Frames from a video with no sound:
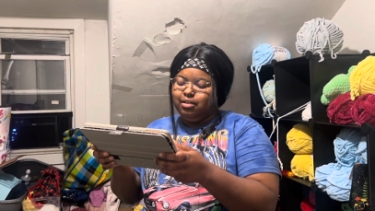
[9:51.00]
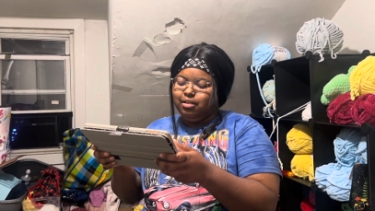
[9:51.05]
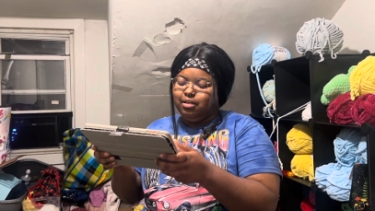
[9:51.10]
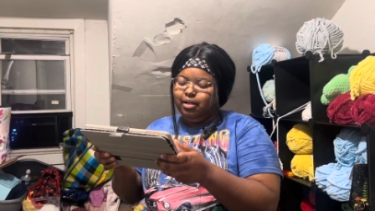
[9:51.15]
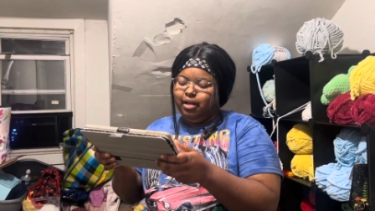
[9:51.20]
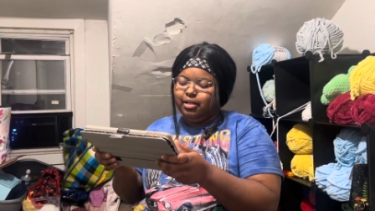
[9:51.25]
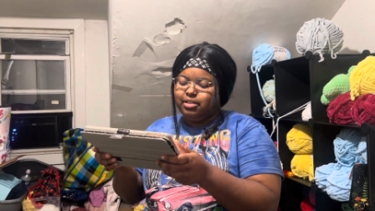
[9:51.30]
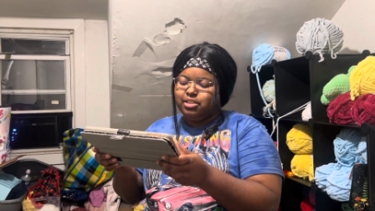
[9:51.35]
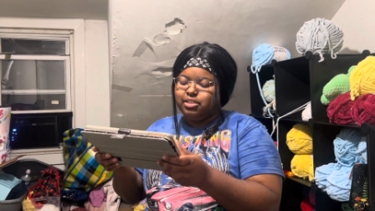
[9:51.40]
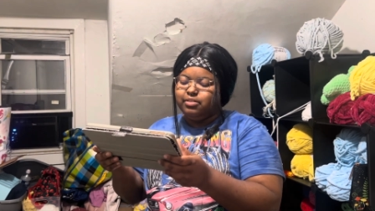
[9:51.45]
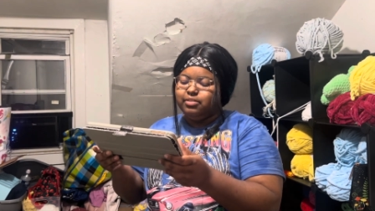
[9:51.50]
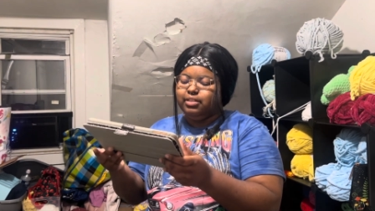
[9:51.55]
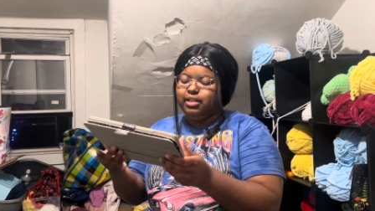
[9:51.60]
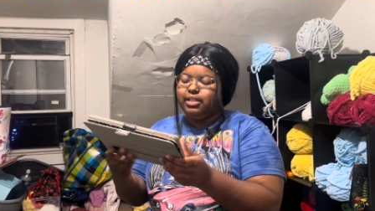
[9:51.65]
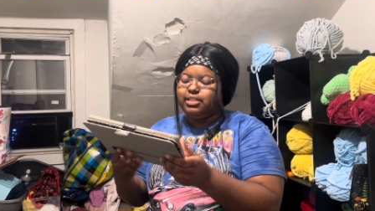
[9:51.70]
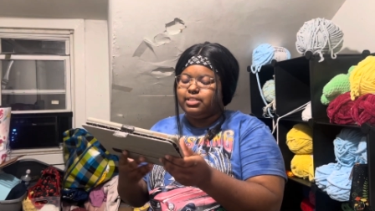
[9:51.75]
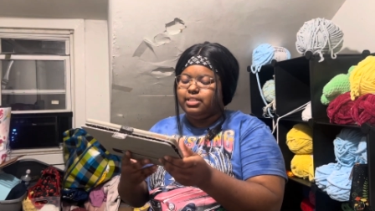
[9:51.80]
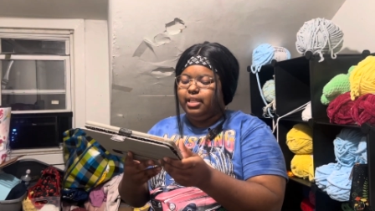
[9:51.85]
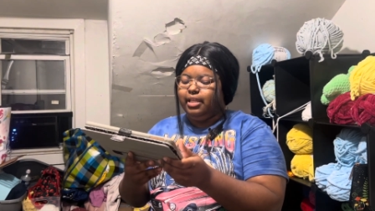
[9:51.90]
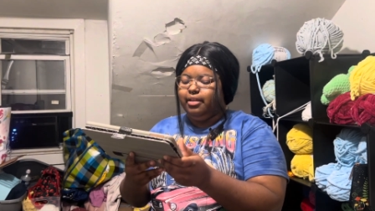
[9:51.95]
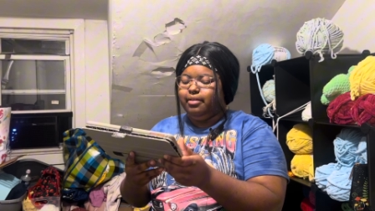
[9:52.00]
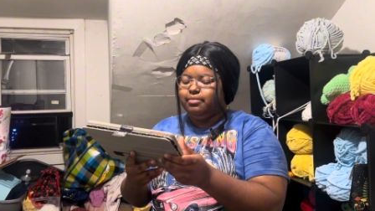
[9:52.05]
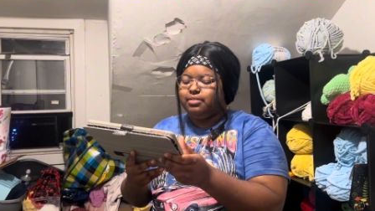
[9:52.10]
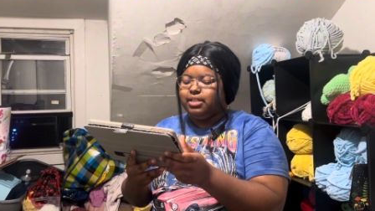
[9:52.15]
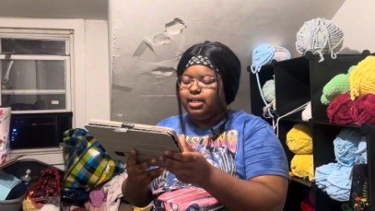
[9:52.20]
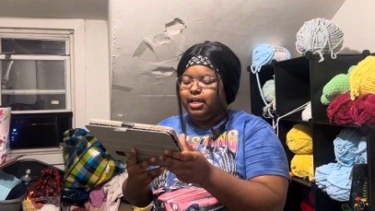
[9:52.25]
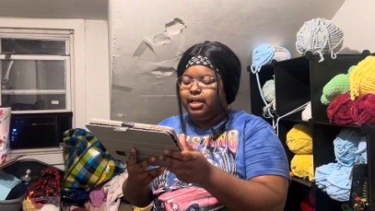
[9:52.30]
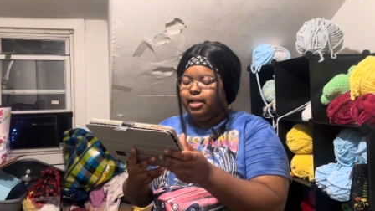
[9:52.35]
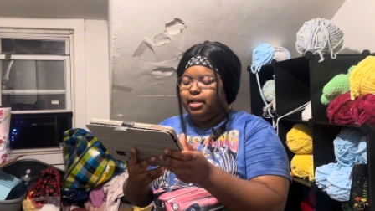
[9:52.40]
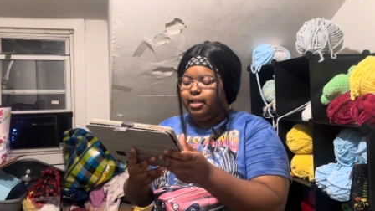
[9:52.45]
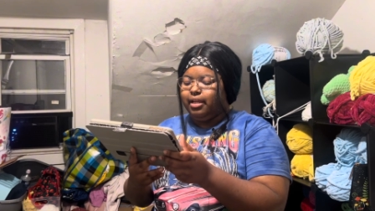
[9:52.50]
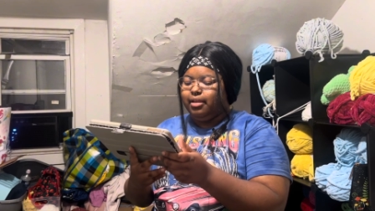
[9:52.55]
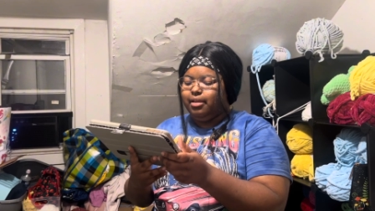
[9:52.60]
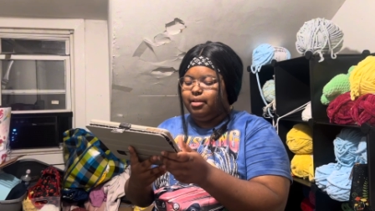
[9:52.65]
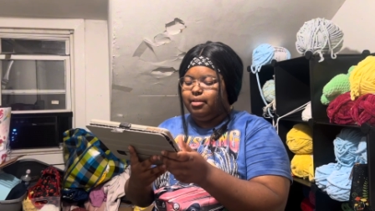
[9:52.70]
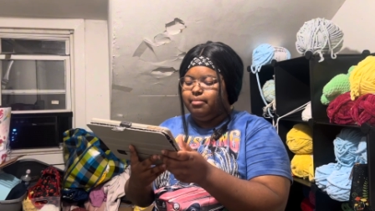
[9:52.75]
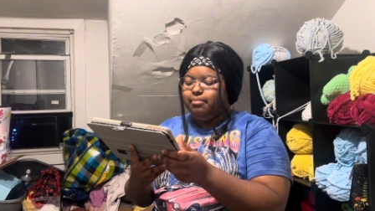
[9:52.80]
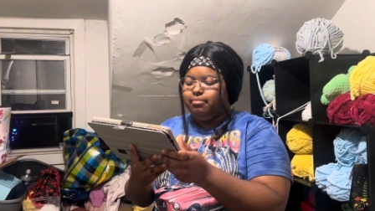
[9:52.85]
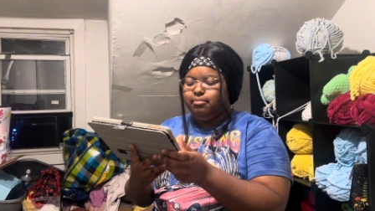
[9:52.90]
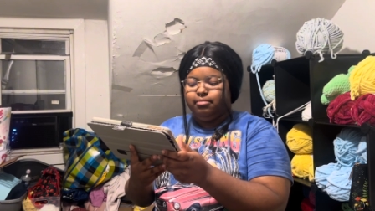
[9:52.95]
Also in that same
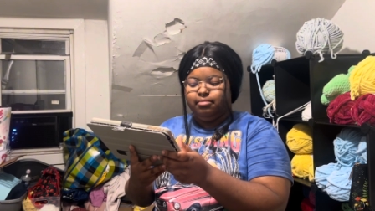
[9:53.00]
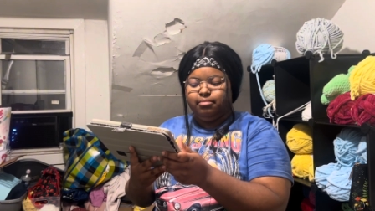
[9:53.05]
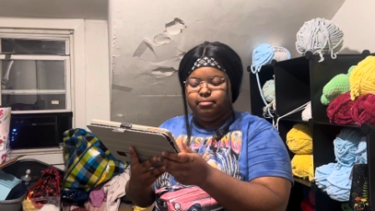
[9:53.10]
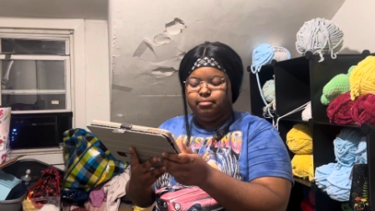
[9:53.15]
time,